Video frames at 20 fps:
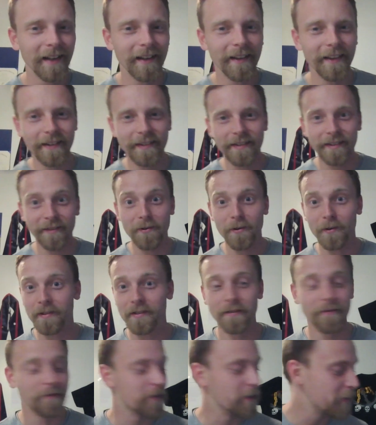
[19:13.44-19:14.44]
This, of
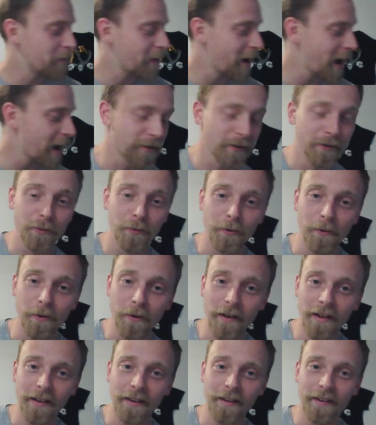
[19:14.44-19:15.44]
course, in Fitzpatrick's
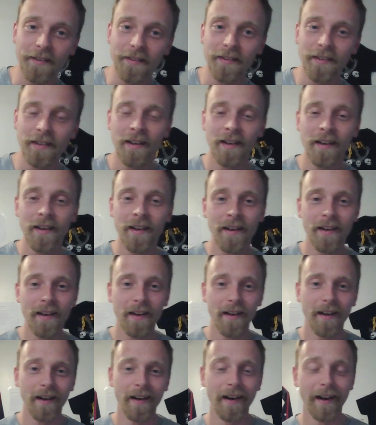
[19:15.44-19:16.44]
War is
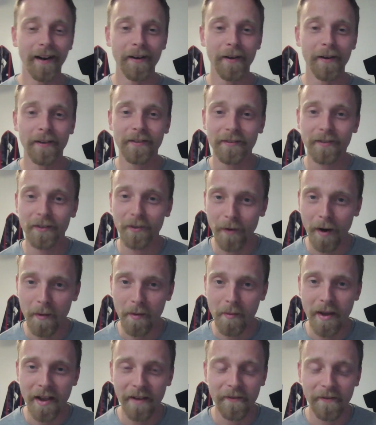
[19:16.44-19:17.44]
Sir
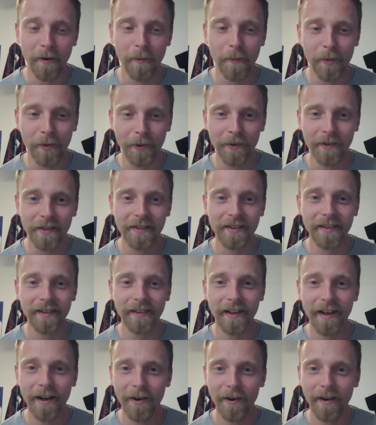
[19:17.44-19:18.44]
Robert Mayfair Bruce
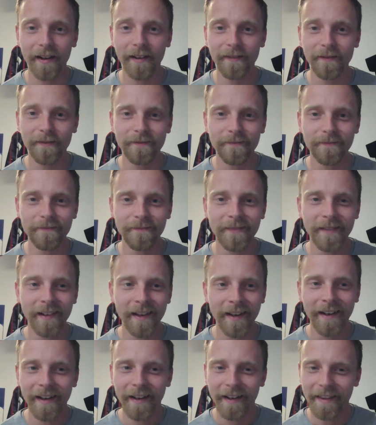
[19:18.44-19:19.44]
narrating
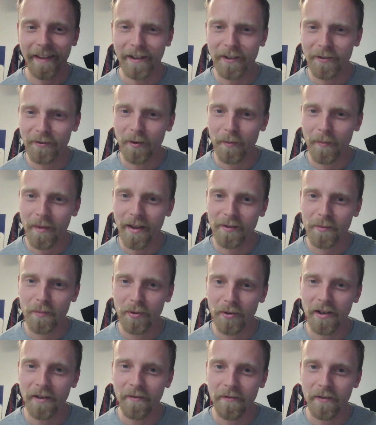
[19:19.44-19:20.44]
things from his
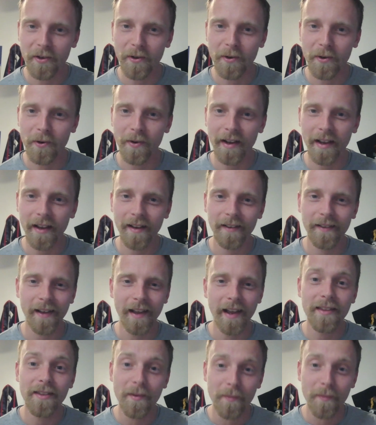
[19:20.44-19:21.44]
point of view
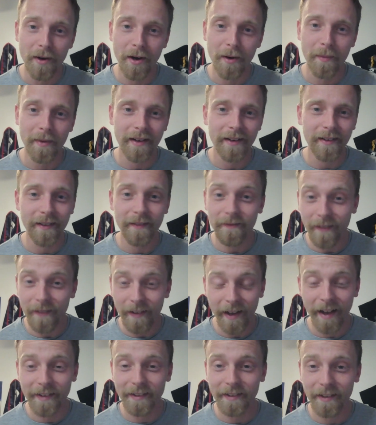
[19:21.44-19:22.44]
in the moment
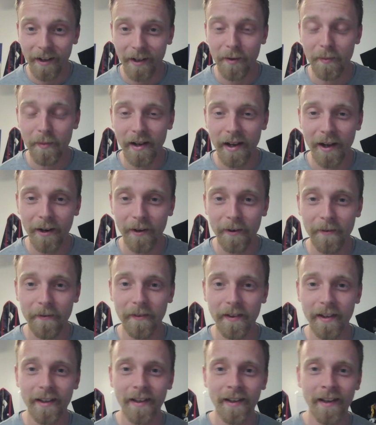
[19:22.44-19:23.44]
as an
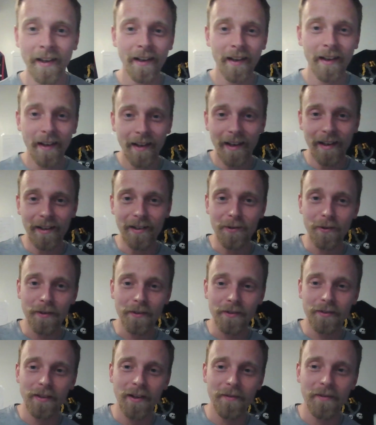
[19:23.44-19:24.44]
autobiography. And you
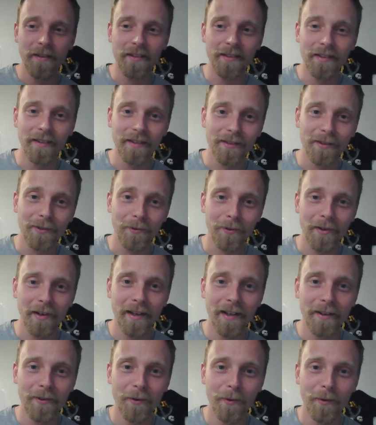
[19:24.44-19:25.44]
also have this
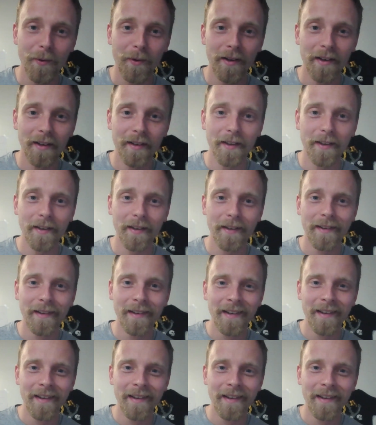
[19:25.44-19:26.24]
historian who